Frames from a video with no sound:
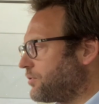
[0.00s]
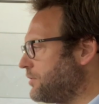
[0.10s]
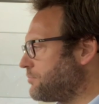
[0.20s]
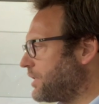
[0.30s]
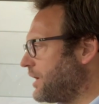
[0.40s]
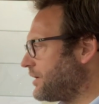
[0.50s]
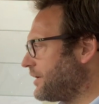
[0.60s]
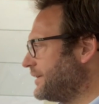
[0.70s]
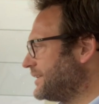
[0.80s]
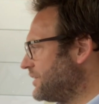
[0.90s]
when you brake.
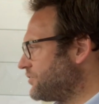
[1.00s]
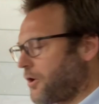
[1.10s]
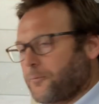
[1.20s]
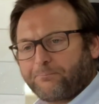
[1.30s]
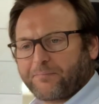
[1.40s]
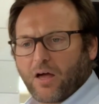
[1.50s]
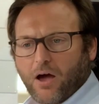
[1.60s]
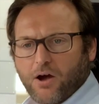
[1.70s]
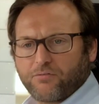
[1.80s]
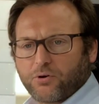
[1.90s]
So
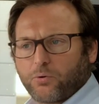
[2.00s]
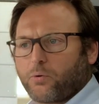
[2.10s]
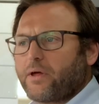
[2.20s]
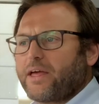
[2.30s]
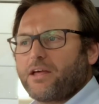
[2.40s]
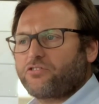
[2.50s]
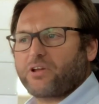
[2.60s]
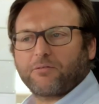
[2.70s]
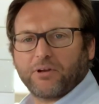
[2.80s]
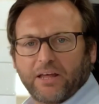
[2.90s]
overall, it's
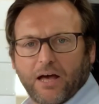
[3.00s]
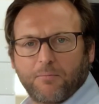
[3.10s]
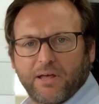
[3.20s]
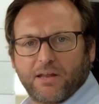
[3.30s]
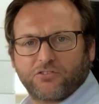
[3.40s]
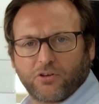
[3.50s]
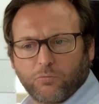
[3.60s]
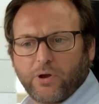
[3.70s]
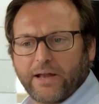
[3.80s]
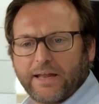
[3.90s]
lovely. I mean, it's a
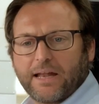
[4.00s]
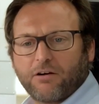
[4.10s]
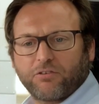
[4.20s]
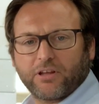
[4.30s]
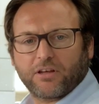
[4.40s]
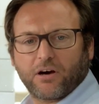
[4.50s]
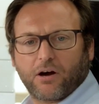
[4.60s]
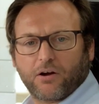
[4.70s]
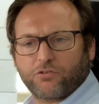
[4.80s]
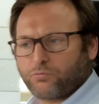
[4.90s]
really lovely
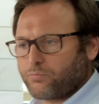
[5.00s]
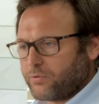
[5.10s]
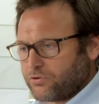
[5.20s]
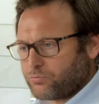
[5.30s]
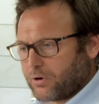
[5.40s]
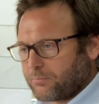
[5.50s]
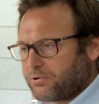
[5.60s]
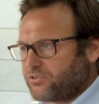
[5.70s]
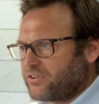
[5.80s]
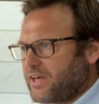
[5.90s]
car. It's well
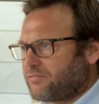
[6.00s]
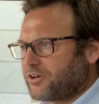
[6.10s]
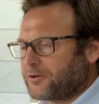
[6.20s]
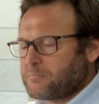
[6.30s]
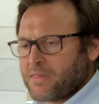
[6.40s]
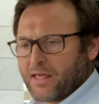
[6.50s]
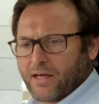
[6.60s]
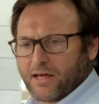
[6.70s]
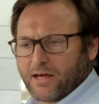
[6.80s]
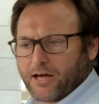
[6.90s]
put together.
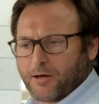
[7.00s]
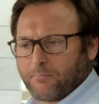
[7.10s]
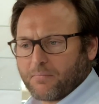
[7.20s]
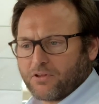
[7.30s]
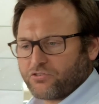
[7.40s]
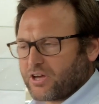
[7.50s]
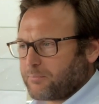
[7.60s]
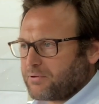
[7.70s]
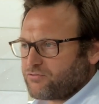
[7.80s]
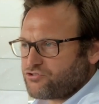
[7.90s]
There's a
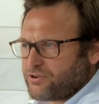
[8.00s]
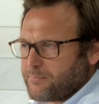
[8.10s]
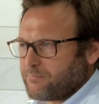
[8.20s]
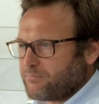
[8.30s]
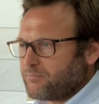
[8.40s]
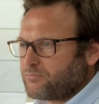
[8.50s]
couple of trim